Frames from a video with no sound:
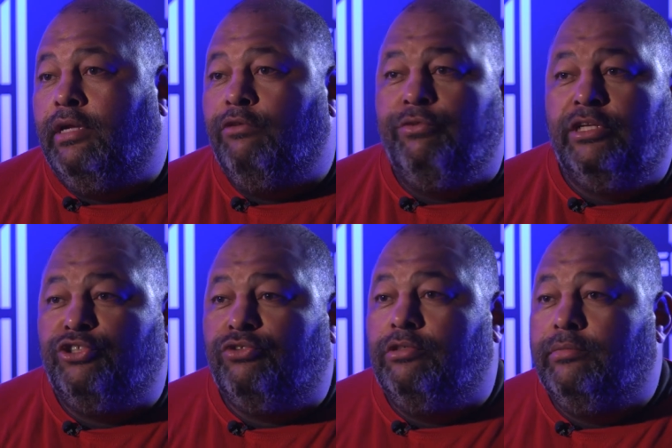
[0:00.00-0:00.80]
and win
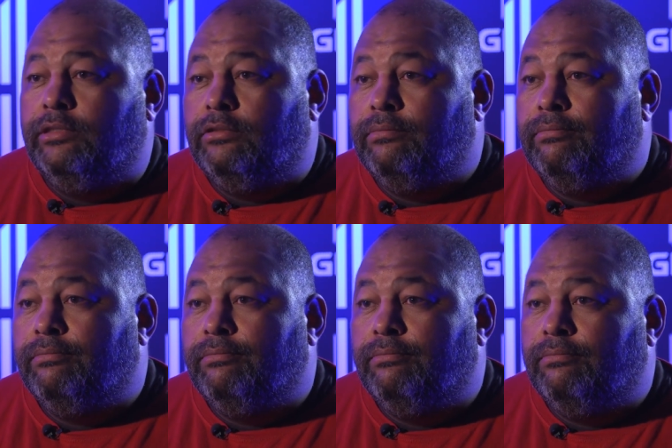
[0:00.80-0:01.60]
this tournament.
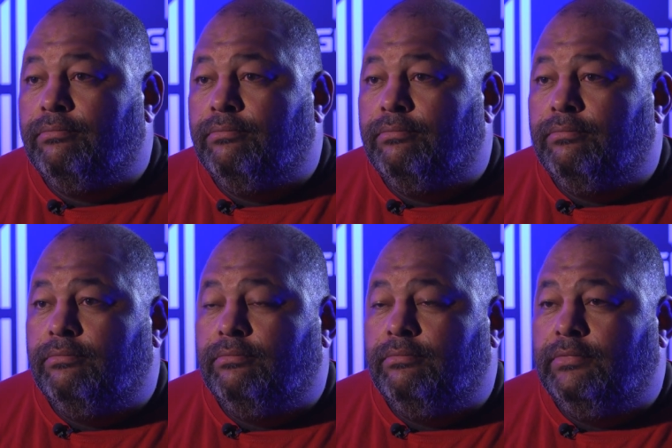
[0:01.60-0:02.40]

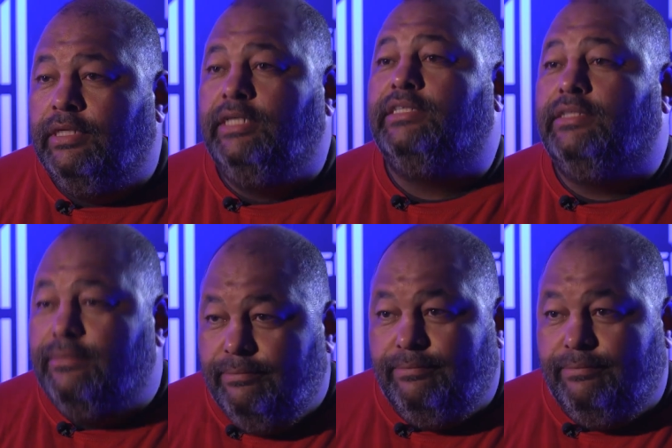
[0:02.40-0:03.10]
Easy.